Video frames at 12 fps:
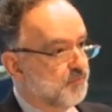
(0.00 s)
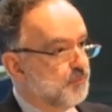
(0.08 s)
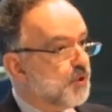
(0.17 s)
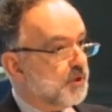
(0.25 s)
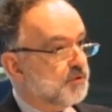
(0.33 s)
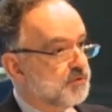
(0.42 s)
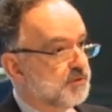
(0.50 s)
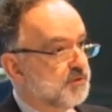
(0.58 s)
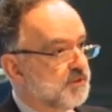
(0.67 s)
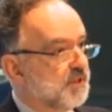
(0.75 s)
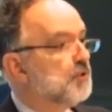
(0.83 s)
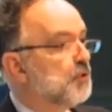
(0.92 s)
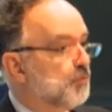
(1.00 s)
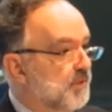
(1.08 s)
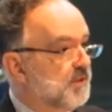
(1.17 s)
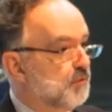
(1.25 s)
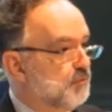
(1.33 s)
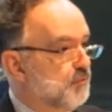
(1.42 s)
of books that
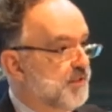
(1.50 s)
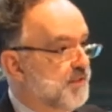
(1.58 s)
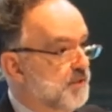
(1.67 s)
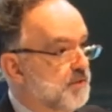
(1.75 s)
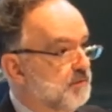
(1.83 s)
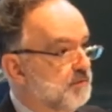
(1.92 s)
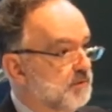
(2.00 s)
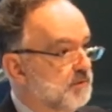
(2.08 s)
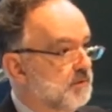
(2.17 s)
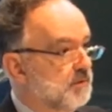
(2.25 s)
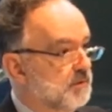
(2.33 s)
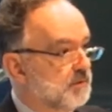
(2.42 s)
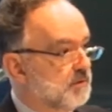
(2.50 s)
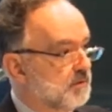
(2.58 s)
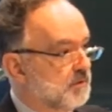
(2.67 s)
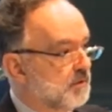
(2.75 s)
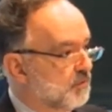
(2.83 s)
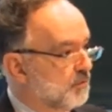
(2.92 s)
nobody would read.
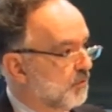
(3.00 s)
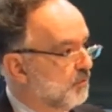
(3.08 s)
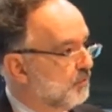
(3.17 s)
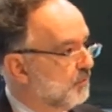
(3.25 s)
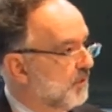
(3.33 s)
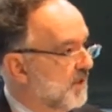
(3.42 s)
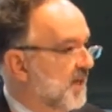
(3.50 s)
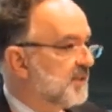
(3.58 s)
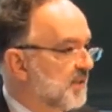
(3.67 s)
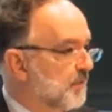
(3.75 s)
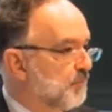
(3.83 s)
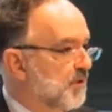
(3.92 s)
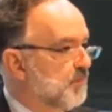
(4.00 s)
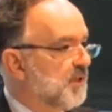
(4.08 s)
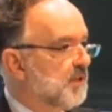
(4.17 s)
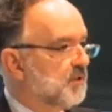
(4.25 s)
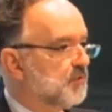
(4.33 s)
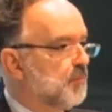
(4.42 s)
So, except
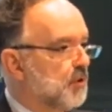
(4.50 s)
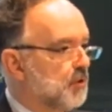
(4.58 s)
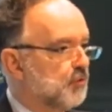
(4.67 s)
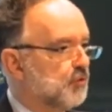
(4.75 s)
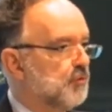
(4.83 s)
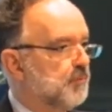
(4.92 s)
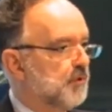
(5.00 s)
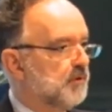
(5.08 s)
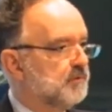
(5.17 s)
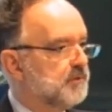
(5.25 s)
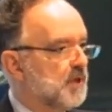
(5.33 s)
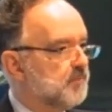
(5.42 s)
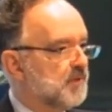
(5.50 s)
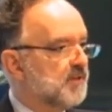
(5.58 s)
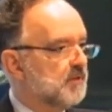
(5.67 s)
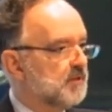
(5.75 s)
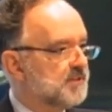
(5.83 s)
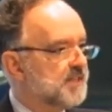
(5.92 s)
maybe a small group of
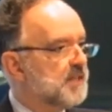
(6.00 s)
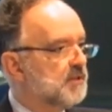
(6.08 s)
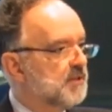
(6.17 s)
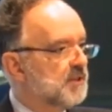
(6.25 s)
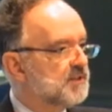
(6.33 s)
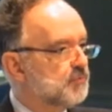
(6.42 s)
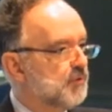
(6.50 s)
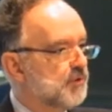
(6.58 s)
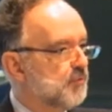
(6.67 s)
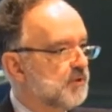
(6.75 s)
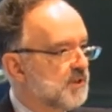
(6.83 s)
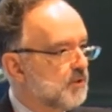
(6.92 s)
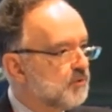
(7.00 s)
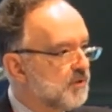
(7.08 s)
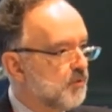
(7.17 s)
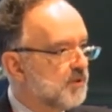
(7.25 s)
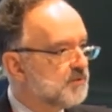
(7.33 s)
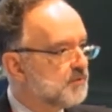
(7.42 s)
top-level scientists, which were the
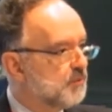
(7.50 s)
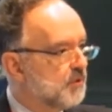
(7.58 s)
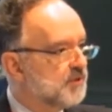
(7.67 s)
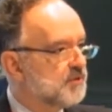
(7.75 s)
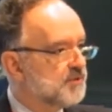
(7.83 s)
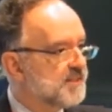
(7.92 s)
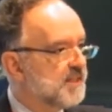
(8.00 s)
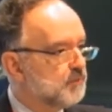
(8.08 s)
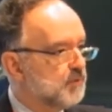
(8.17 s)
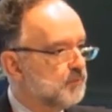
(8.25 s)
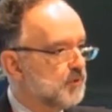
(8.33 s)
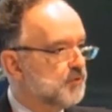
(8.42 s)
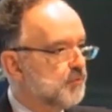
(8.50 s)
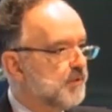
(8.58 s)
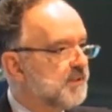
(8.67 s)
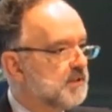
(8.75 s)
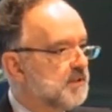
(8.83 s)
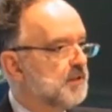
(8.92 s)
only ones to understand what was
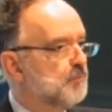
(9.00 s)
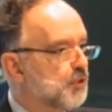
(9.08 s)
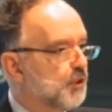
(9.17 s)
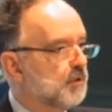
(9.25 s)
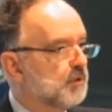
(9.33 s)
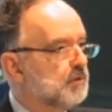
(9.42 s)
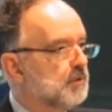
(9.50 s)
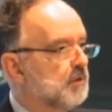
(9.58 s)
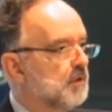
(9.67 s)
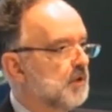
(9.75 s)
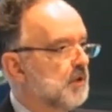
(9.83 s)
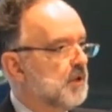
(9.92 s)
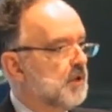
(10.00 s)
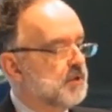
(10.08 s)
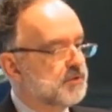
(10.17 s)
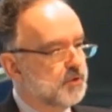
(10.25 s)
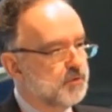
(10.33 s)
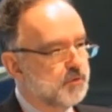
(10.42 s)
written in the book.
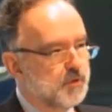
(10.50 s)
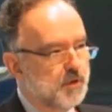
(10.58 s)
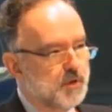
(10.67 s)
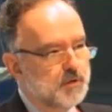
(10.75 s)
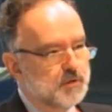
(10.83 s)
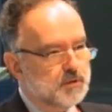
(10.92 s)
So,